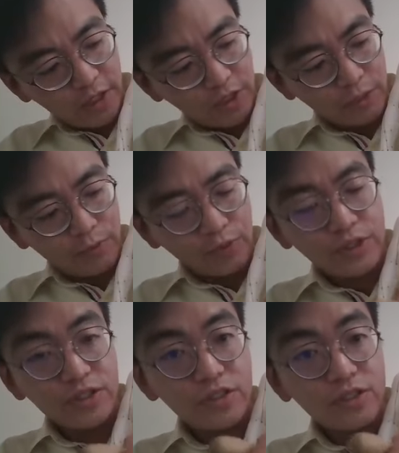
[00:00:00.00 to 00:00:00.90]
the
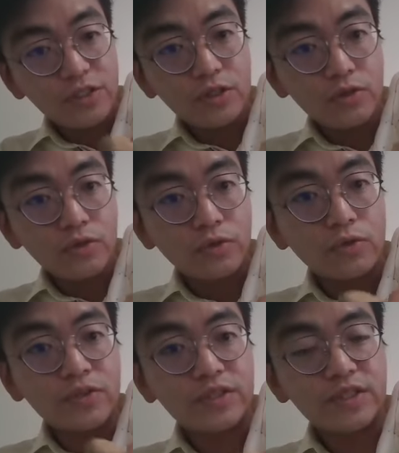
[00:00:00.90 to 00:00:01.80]
point
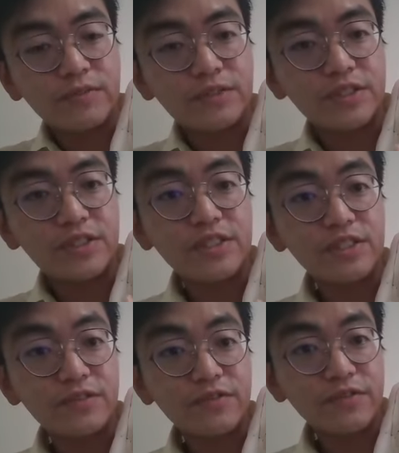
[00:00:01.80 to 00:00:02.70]
or something
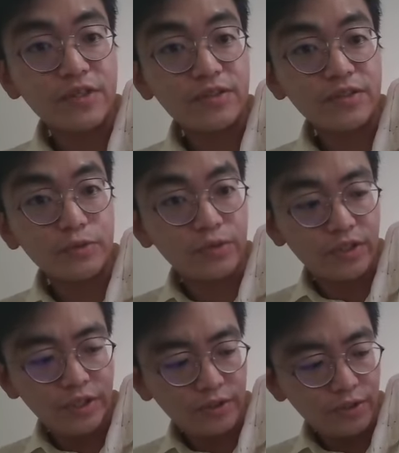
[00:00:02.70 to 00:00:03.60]
sensitive around there or
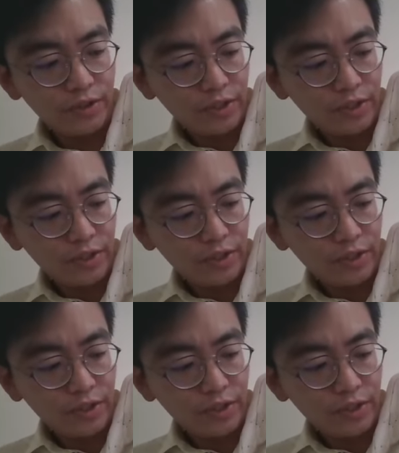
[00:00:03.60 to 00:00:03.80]
tender.